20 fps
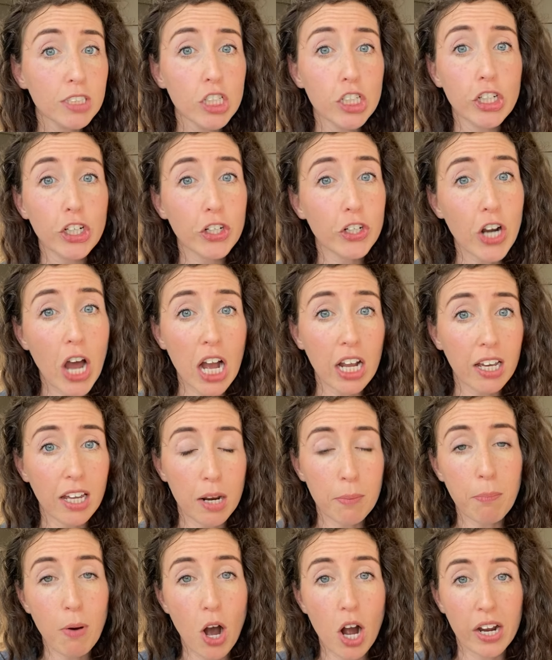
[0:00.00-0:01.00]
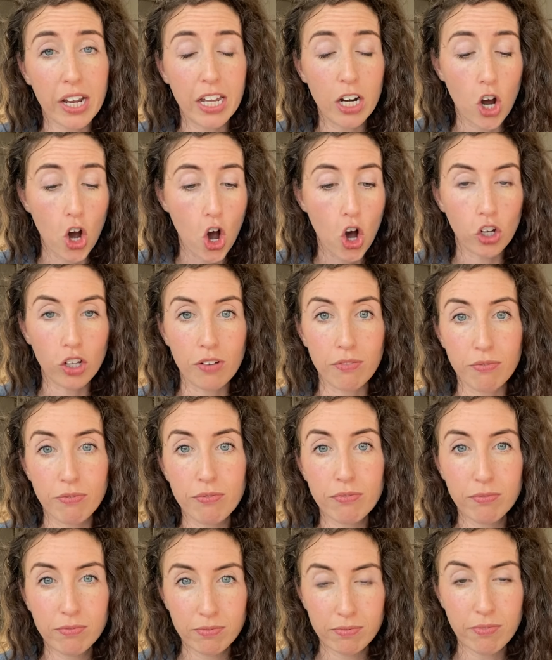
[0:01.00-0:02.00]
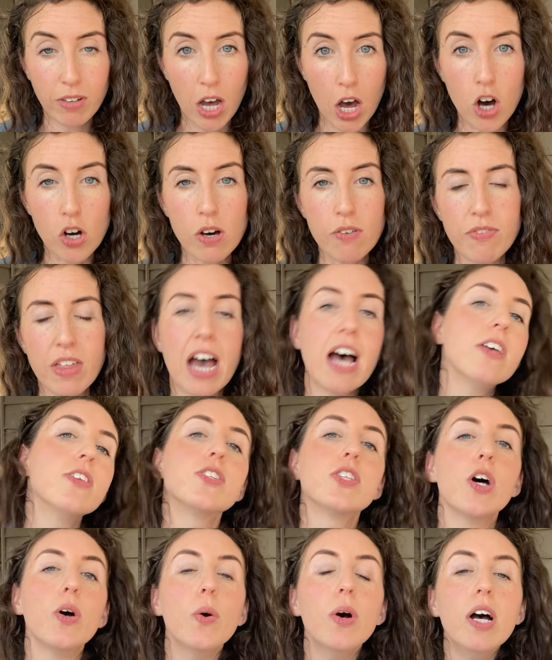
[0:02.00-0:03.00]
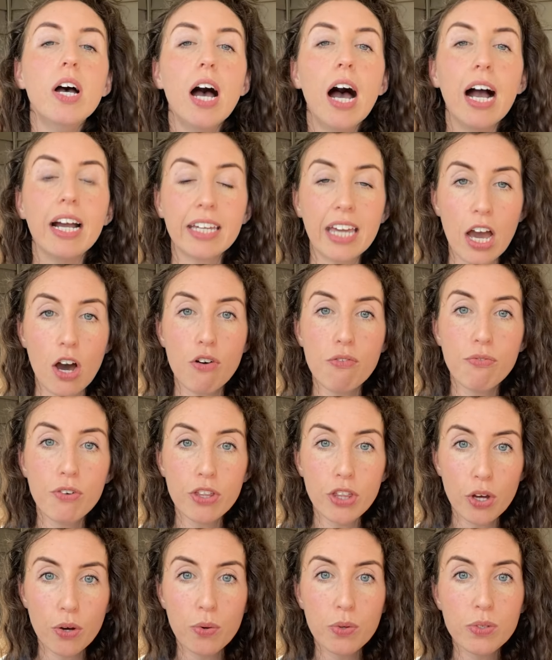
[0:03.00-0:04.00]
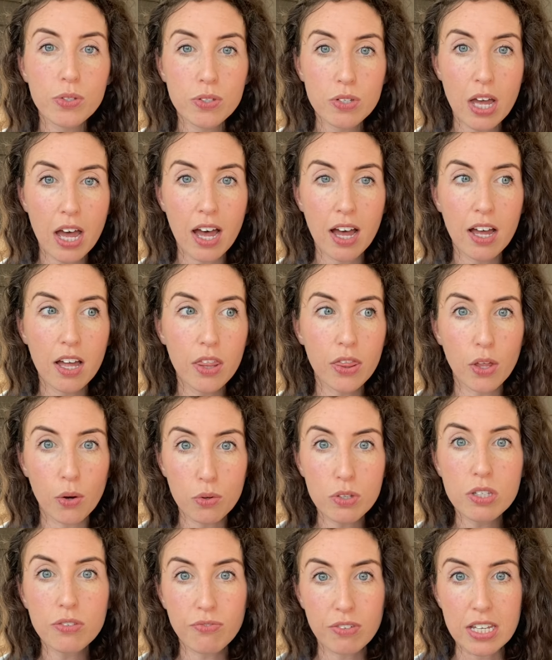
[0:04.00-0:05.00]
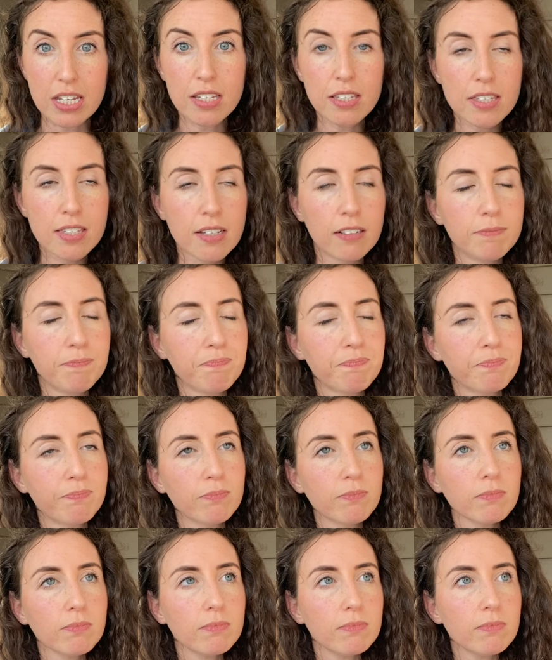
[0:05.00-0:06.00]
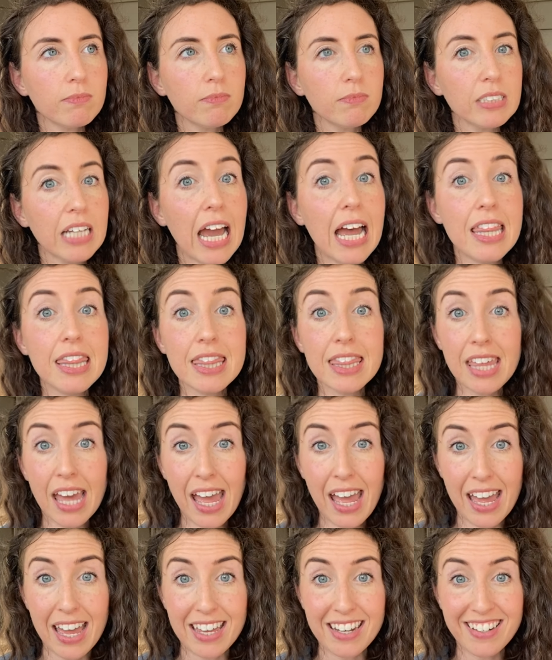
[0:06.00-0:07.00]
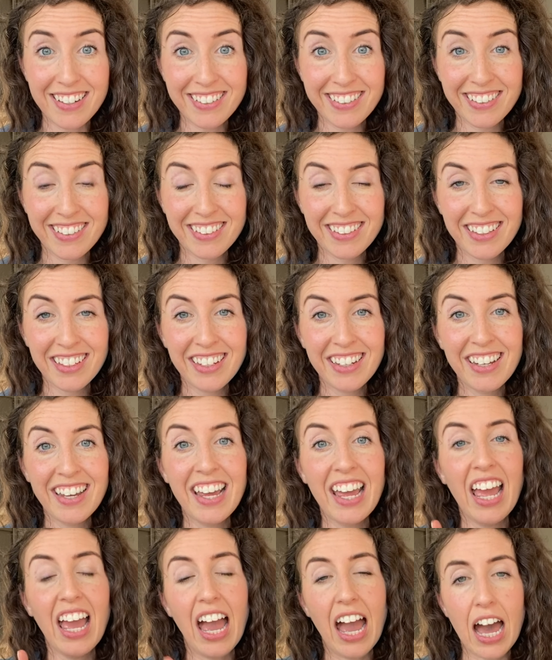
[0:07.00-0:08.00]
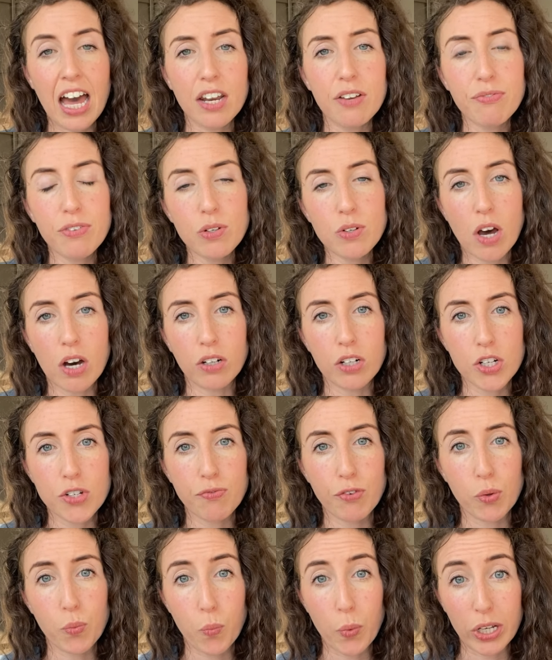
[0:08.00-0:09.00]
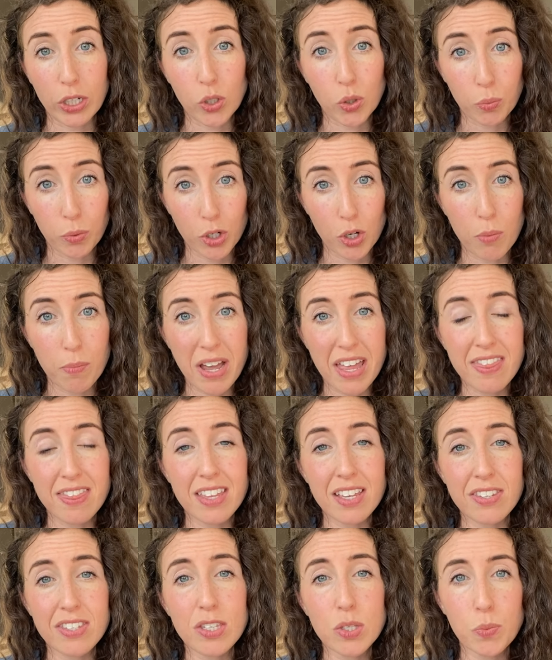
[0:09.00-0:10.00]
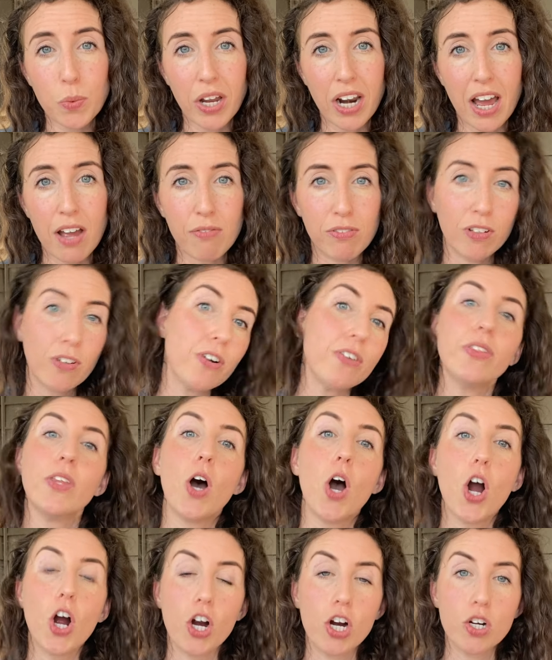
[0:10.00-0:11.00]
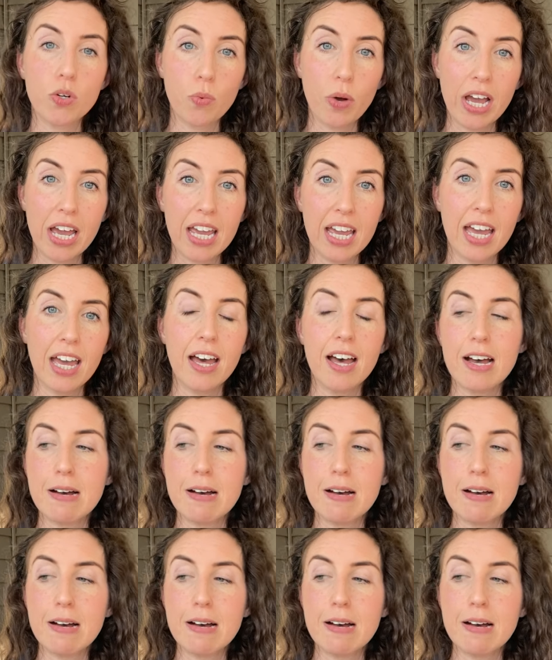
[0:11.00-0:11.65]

you're not going to pocket all of that. So account for those fees, and then add a few dollars for wiggle room. And this is what I've learned the hard way.